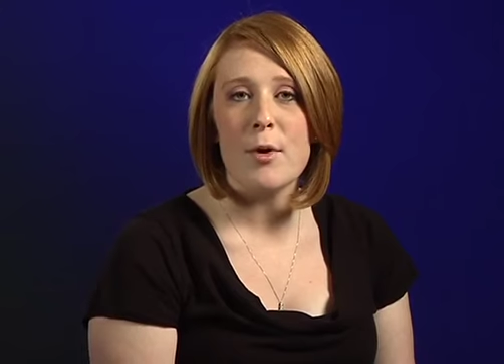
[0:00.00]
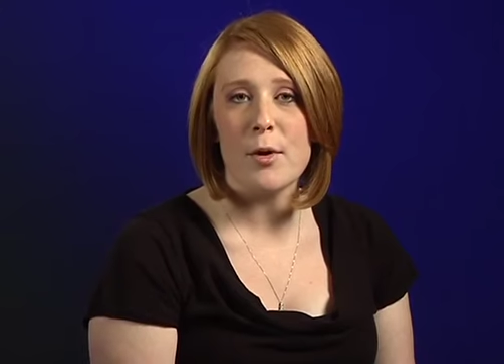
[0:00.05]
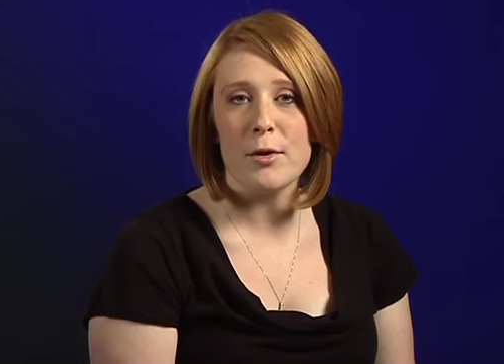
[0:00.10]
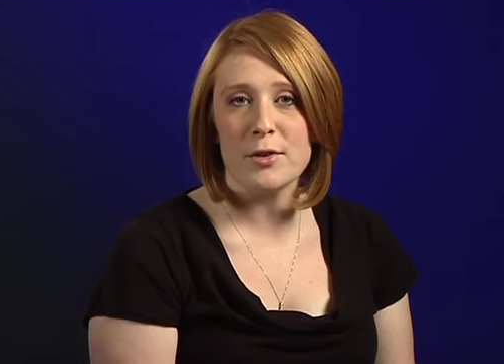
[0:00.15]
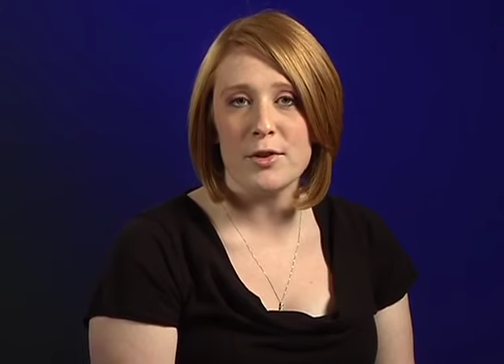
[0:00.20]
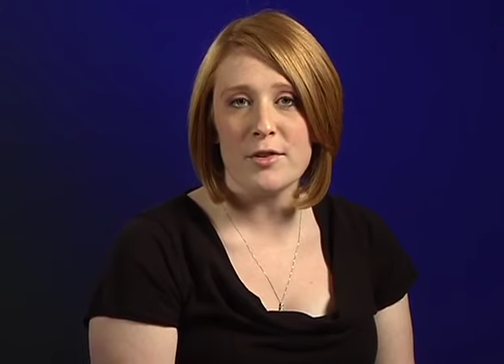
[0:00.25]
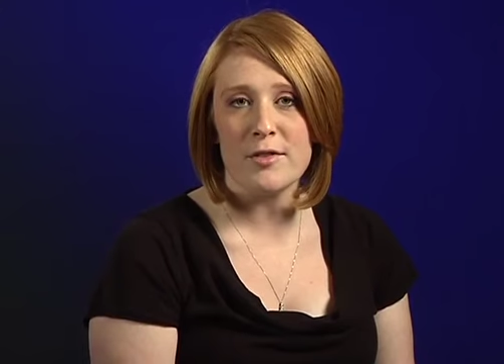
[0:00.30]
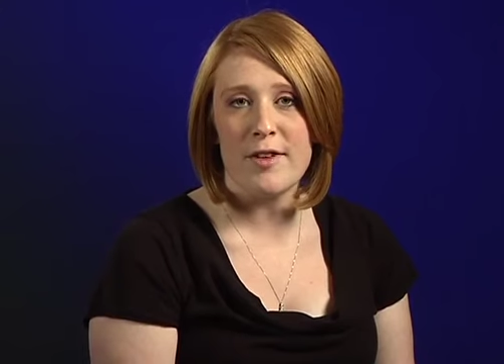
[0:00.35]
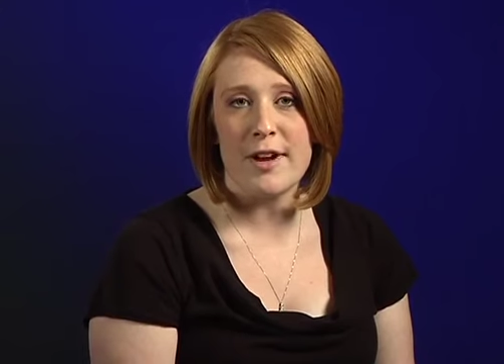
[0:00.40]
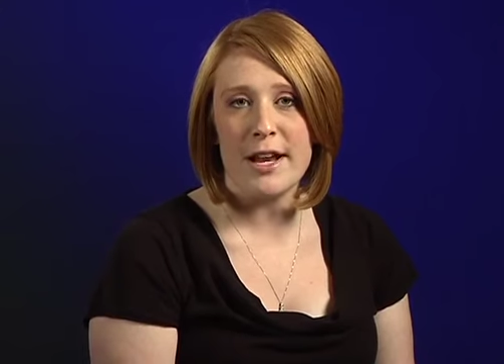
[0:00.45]

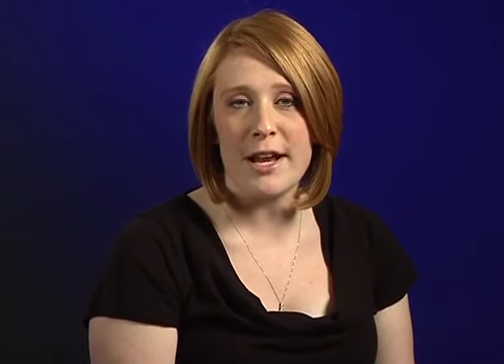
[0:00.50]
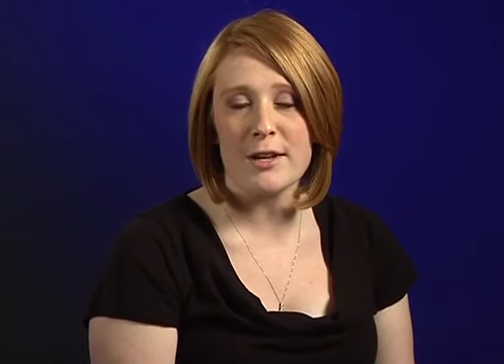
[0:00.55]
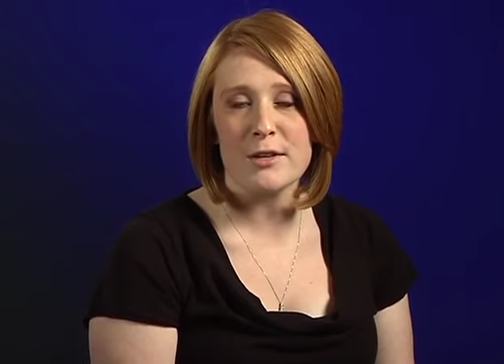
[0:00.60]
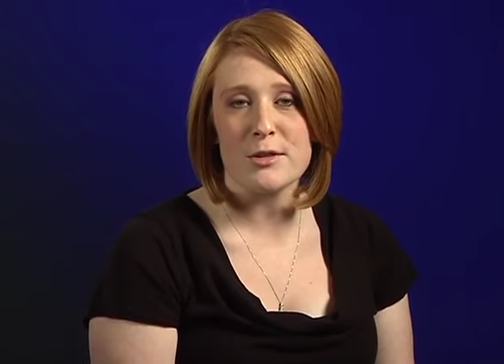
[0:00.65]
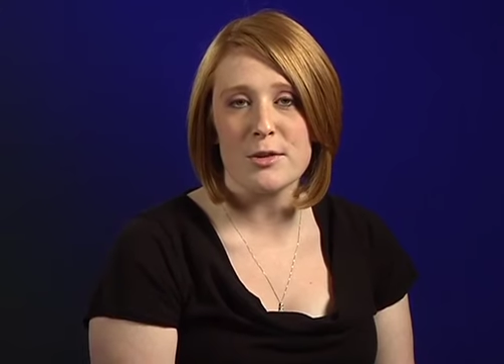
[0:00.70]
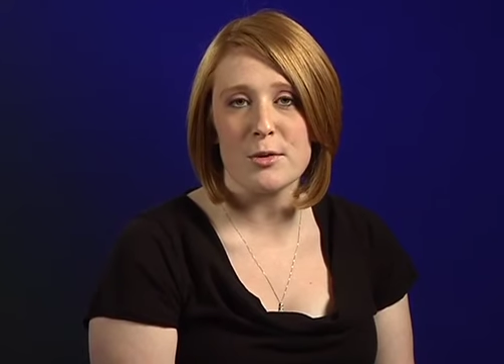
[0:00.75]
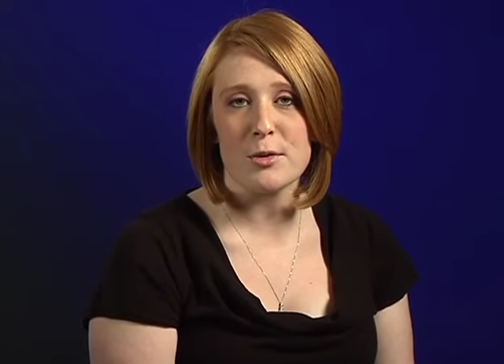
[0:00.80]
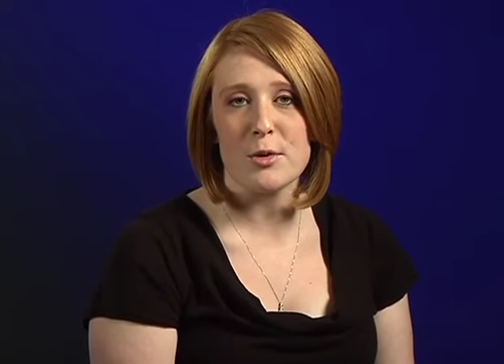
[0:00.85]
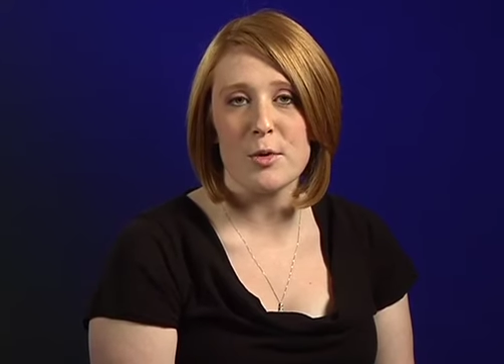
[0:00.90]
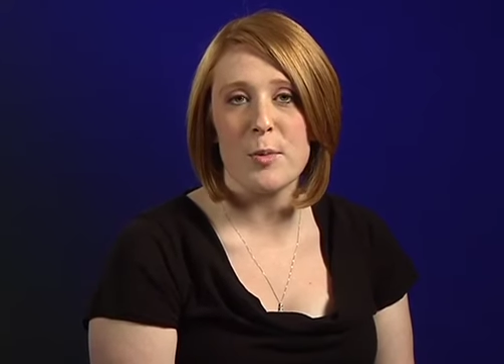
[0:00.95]
Holter
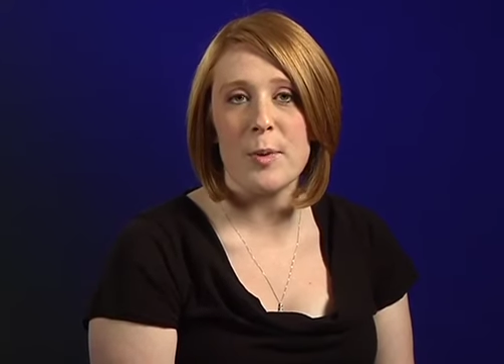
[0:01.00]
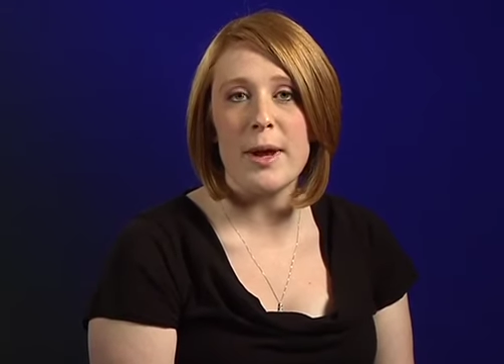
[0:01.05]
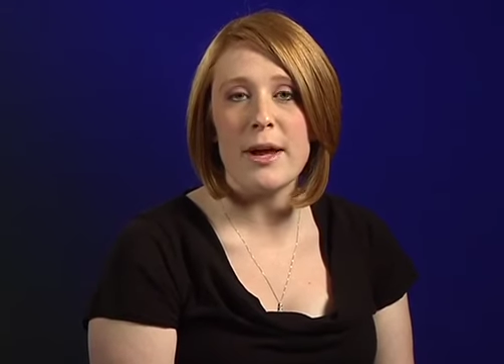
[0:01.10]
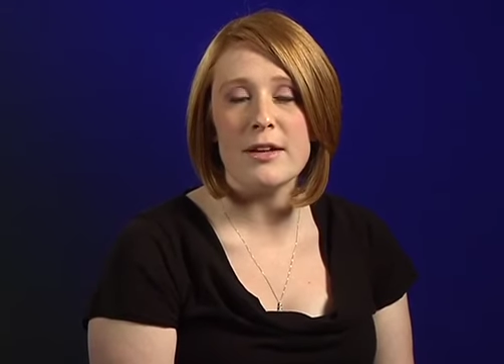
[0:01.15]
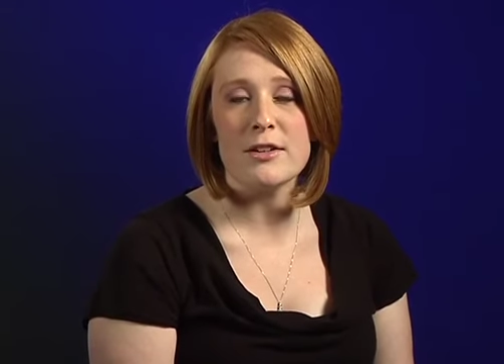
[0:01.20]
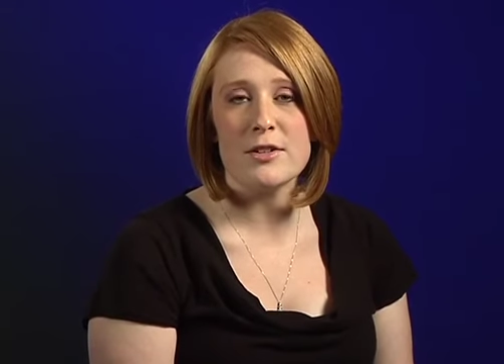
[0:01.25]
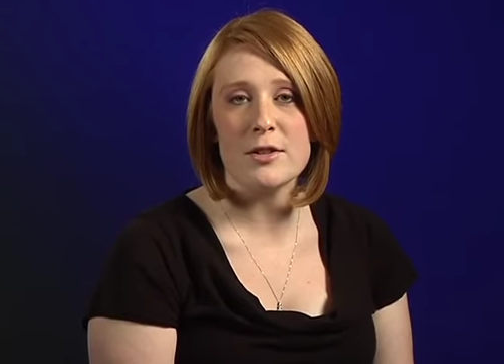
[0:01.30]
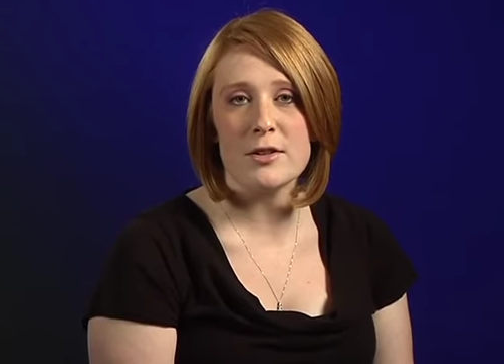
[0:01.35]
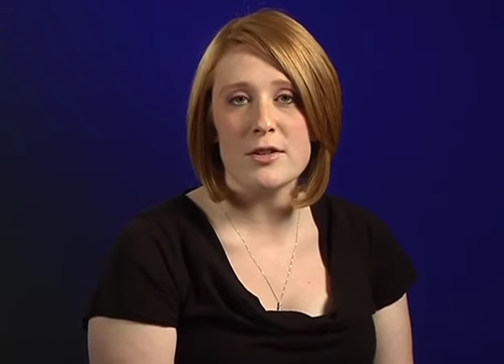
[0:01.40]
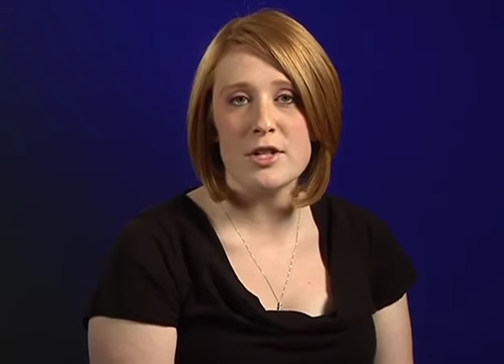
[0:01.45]
Financial Group
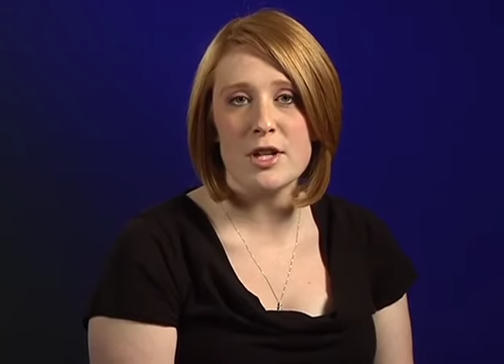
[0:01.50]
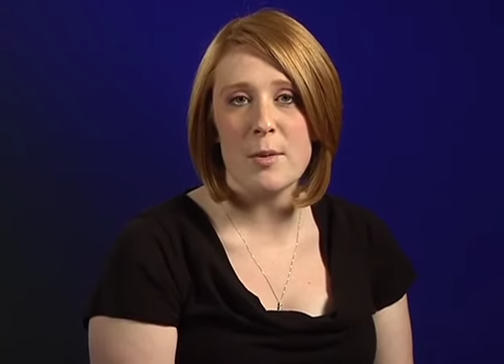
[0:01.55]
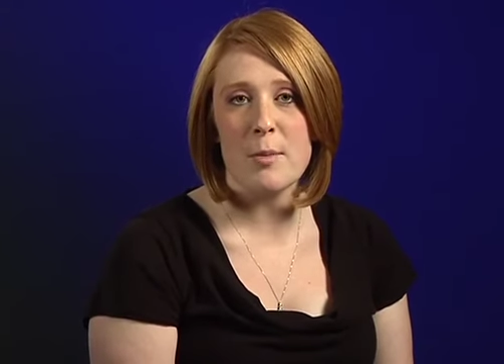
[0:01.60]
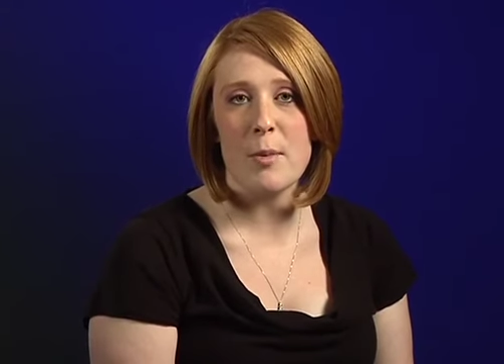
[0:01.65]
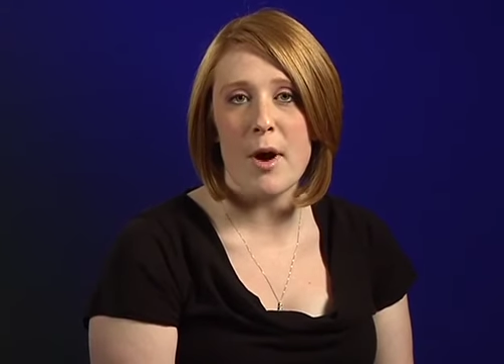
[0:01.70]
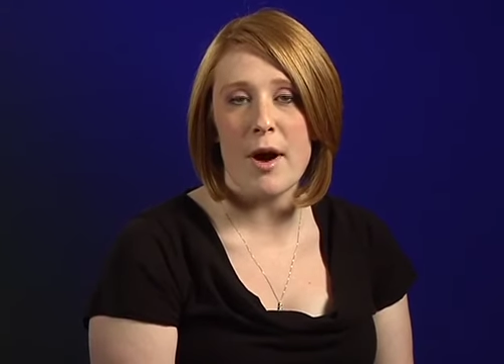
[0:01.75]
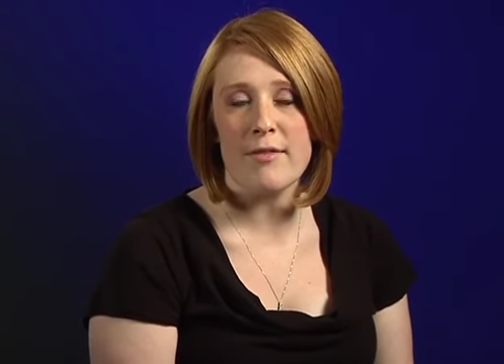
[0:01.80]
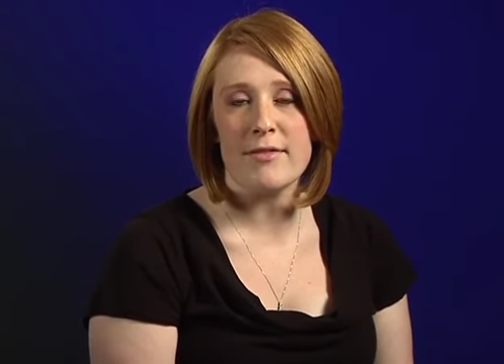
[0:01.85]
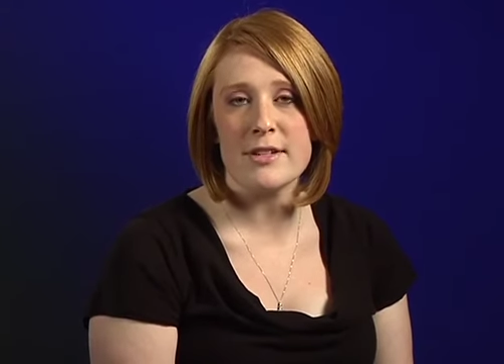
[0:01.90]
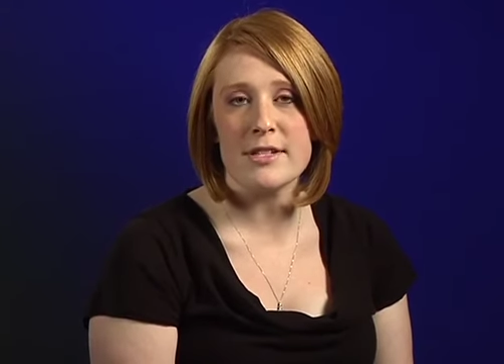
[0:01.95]

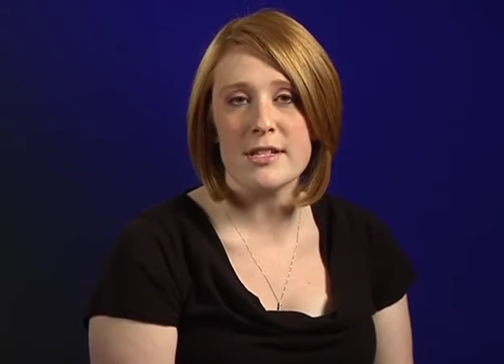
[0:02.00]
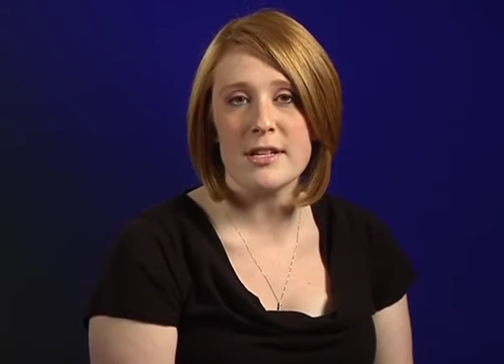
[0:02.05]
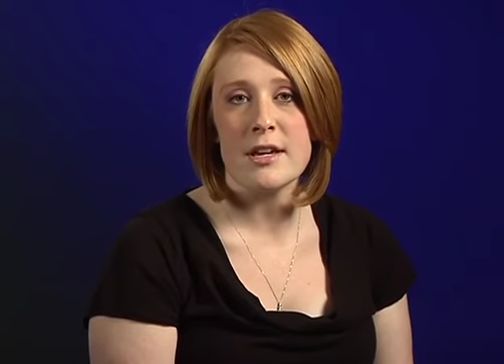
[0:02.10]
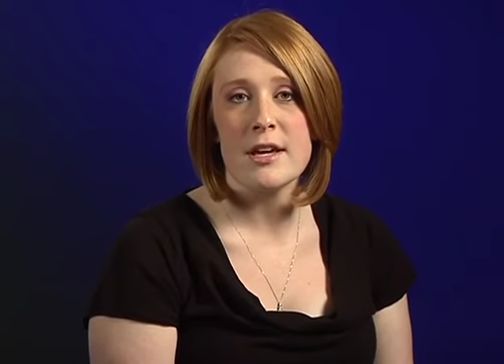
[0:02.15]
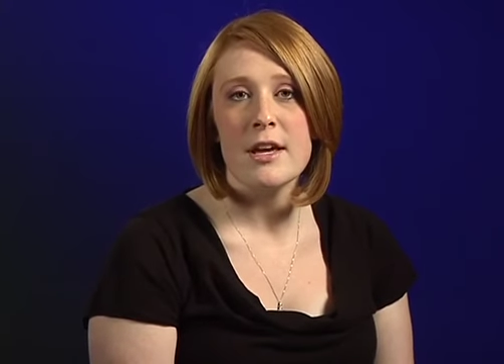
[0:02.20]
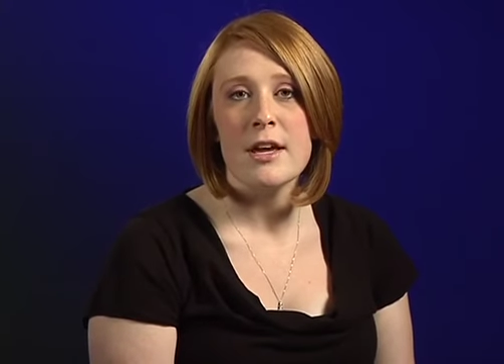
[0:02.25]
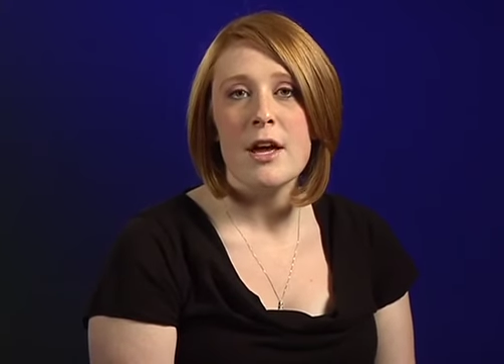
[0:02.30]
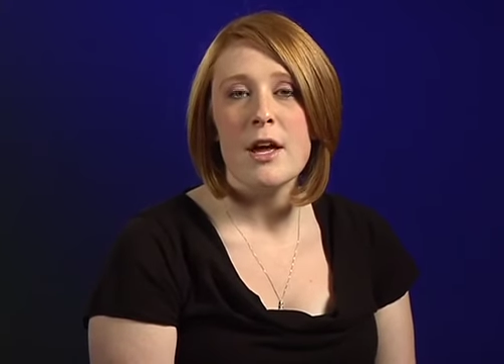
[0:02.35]
internship office